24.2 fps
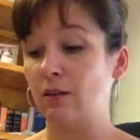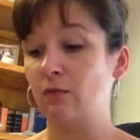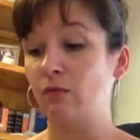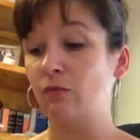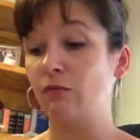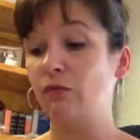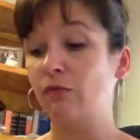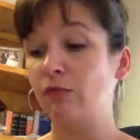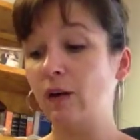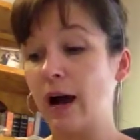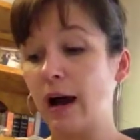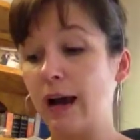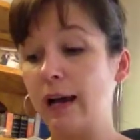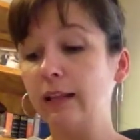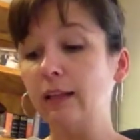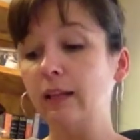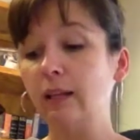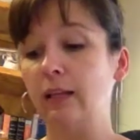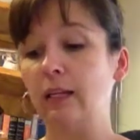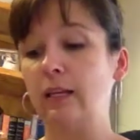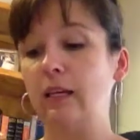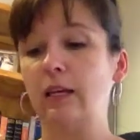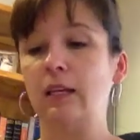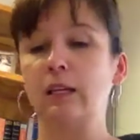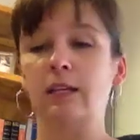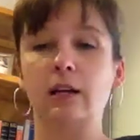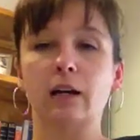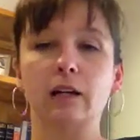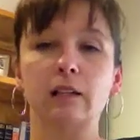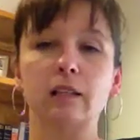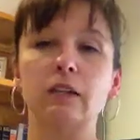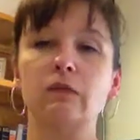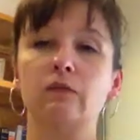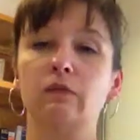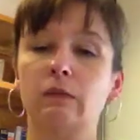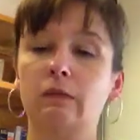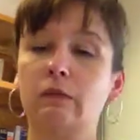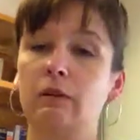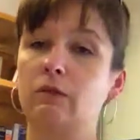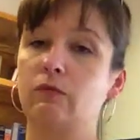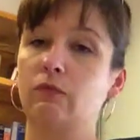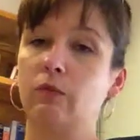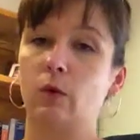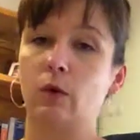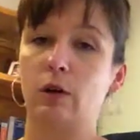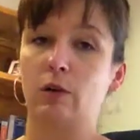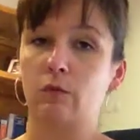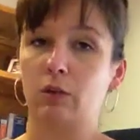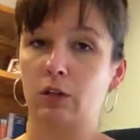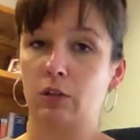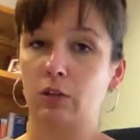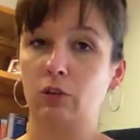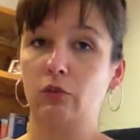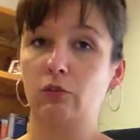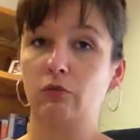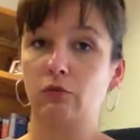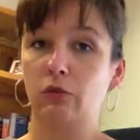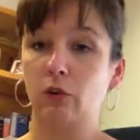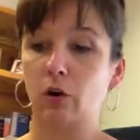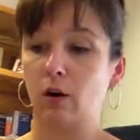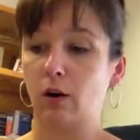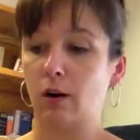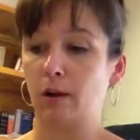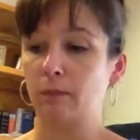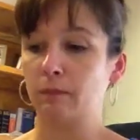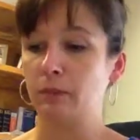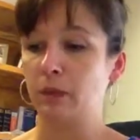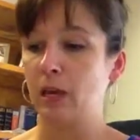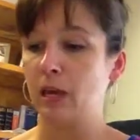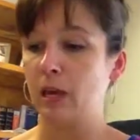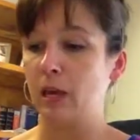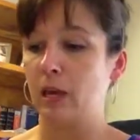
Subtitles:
And finally, in 1954, he went too far.